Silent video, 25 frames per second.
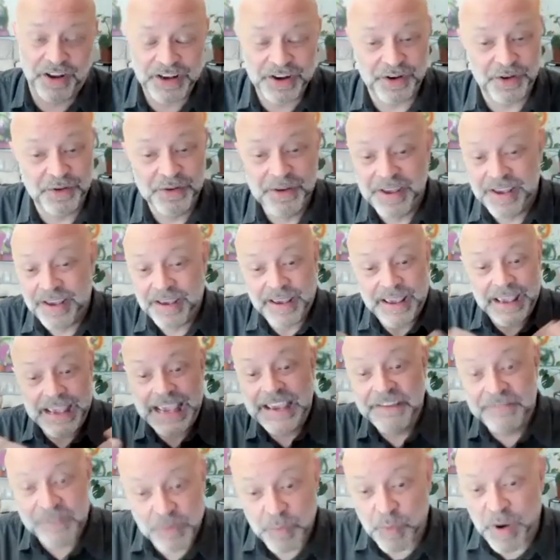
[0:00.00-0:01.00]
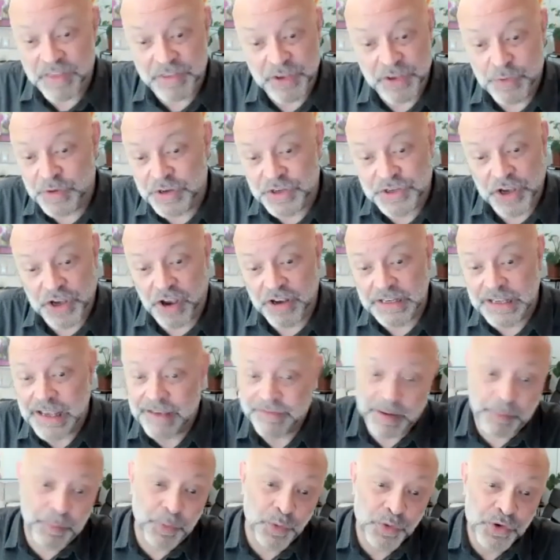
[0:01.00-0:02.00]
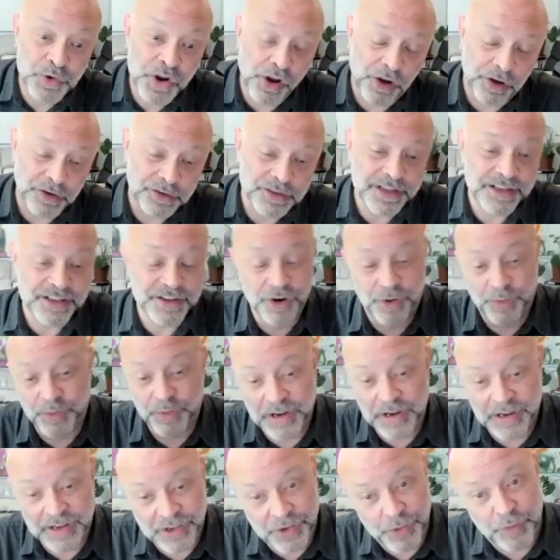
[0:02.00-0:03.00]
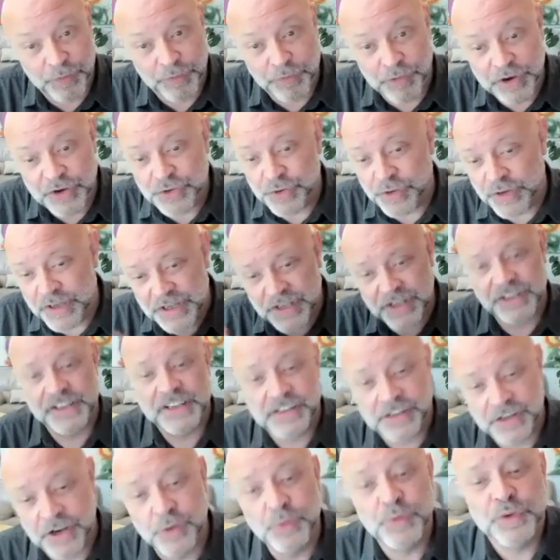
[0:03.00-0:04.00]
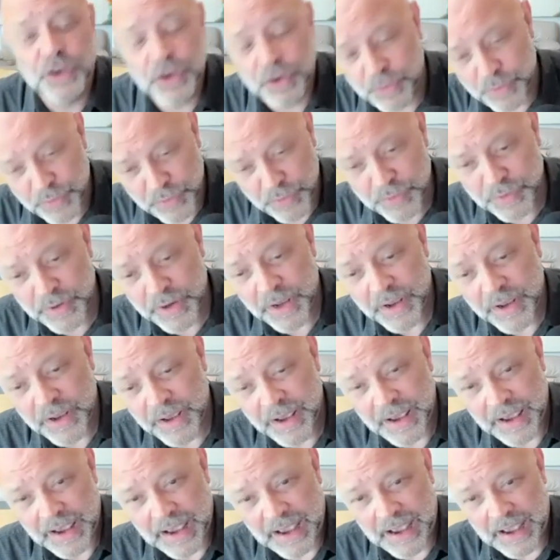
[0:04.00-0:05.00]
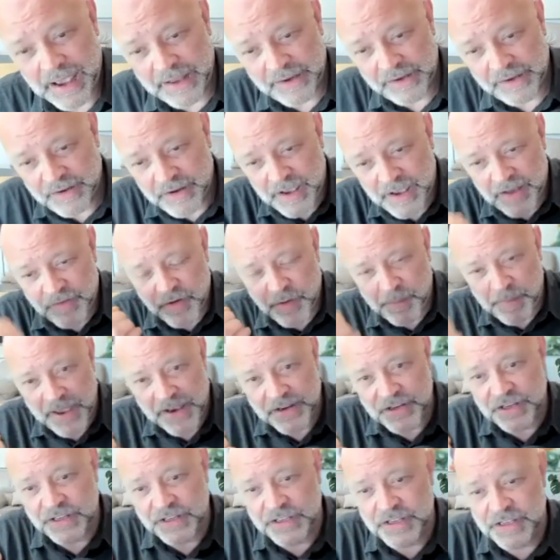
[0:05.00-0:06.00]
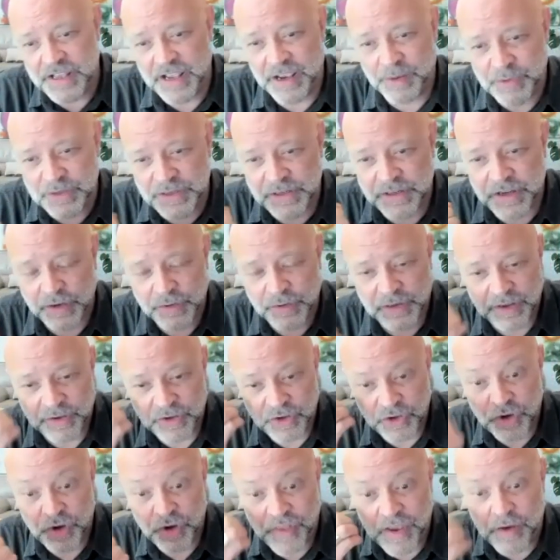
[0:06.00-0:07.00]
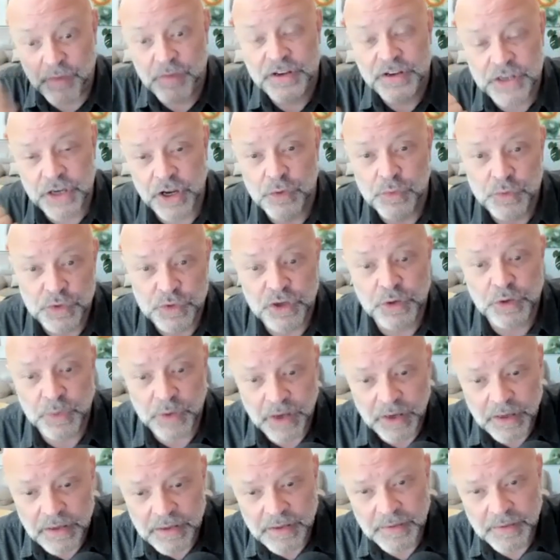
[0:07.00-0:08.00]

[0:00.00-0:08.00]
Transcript: You know, even whether you decide to give up or not is not really your free choice because there's no you and, and Ramesh's thing was totally, there is no doer.